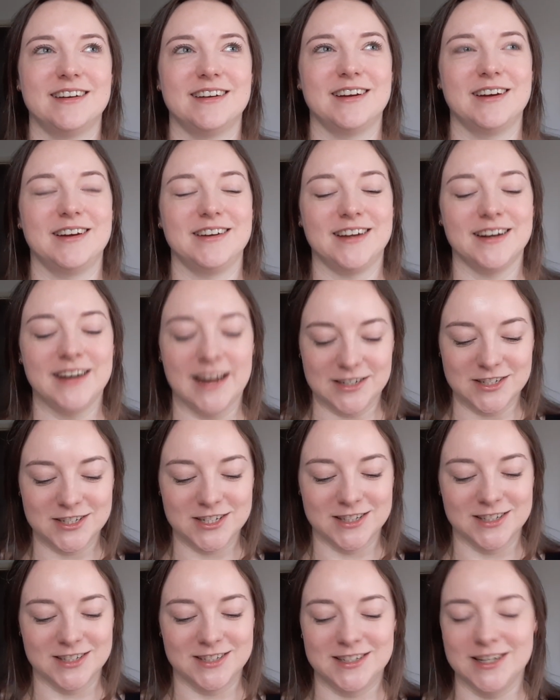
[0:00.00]
connected to
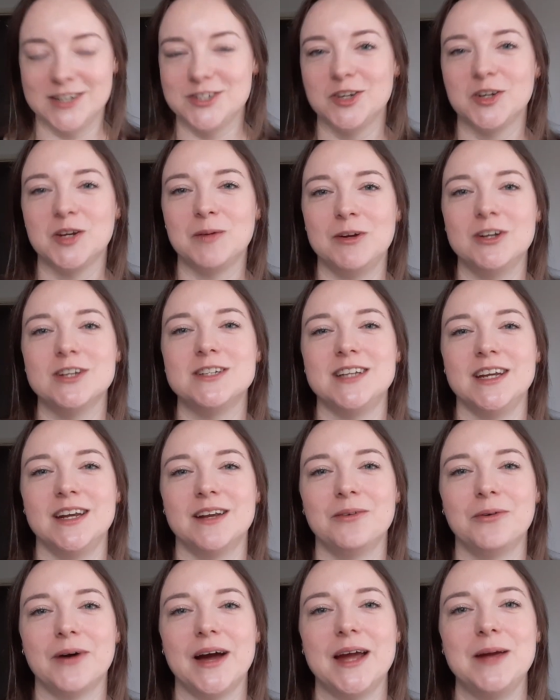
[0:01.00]
the stitching community in a
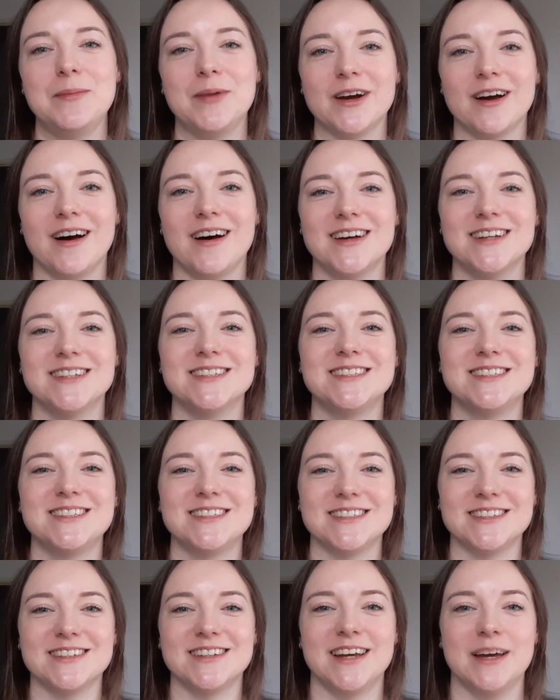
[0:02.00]
way, because
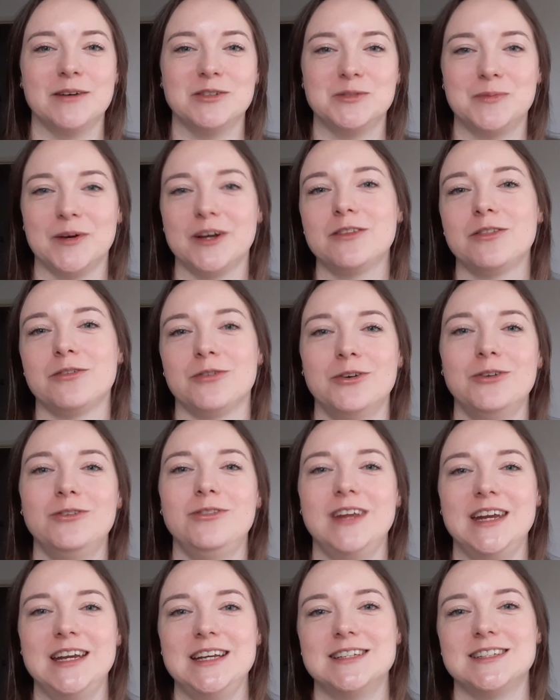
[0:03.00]
it was through
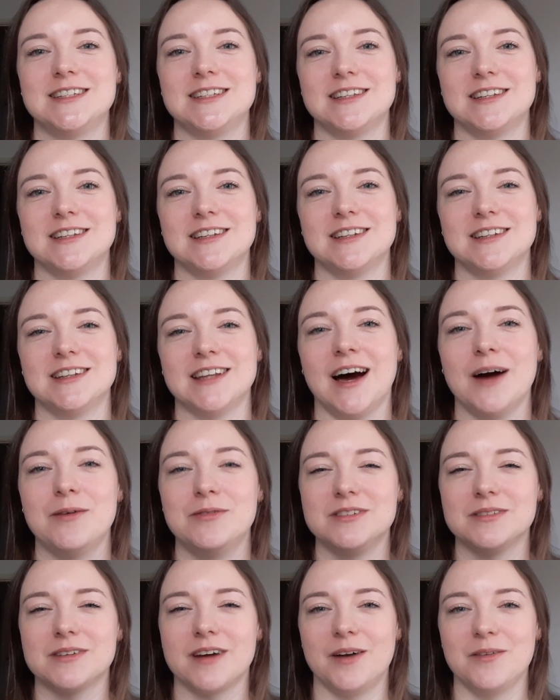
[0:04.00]
these that I was
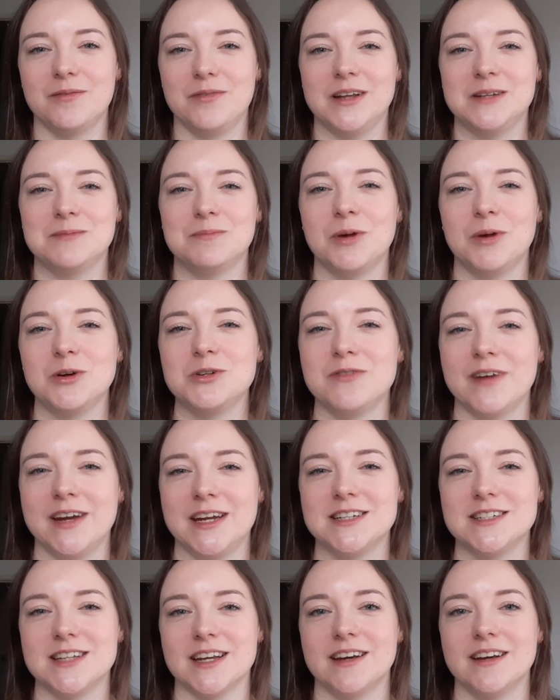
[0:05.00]
kind of motivated
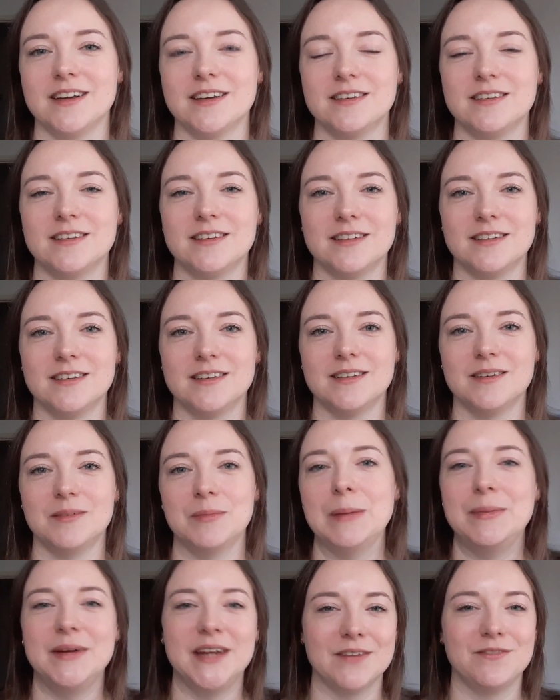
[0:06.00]
to
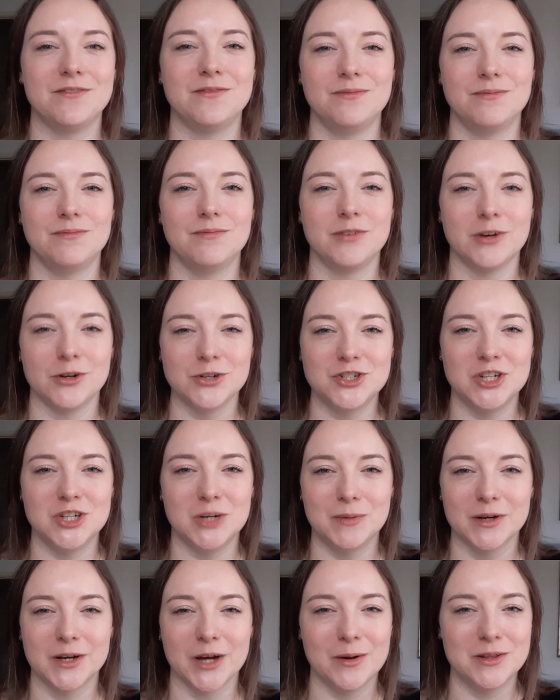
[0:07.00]
maybe give Flosstube a
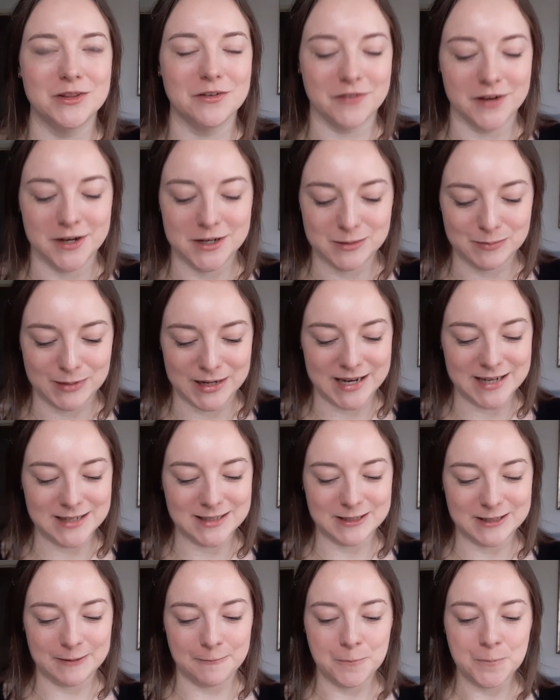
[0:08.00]
go in the first place.
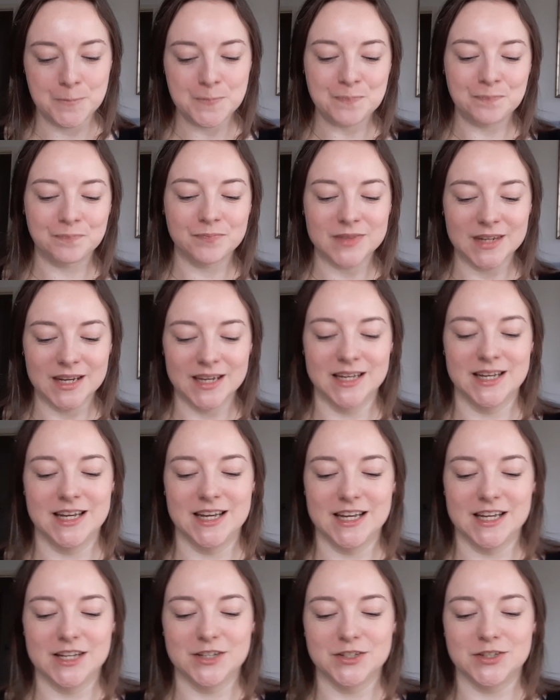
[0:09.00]

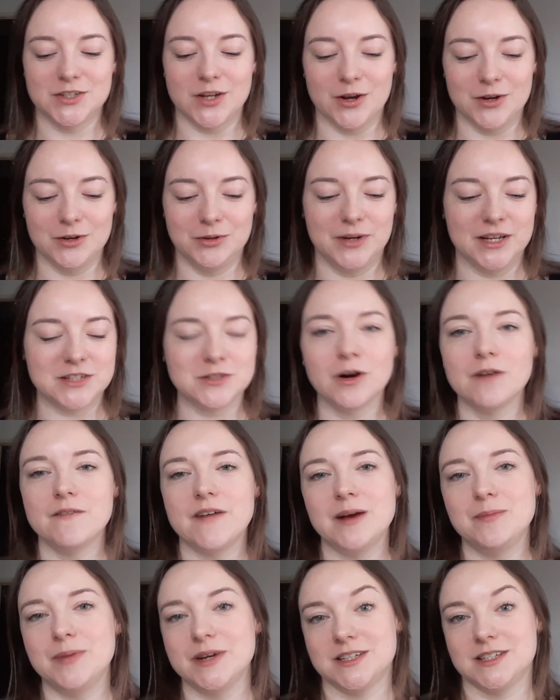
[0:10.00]
So it's not a very
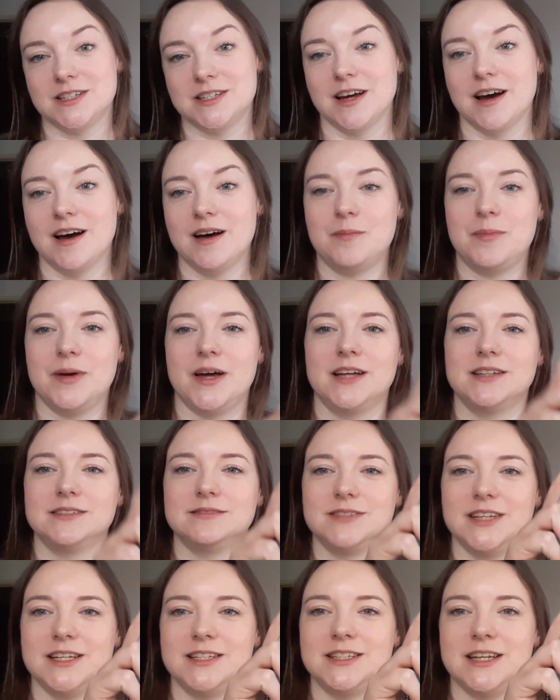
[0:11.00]
big start, but
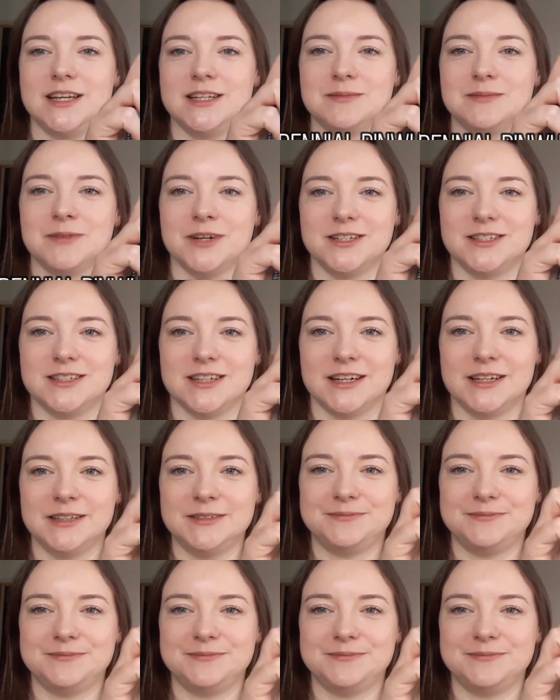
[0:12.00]
this is my start.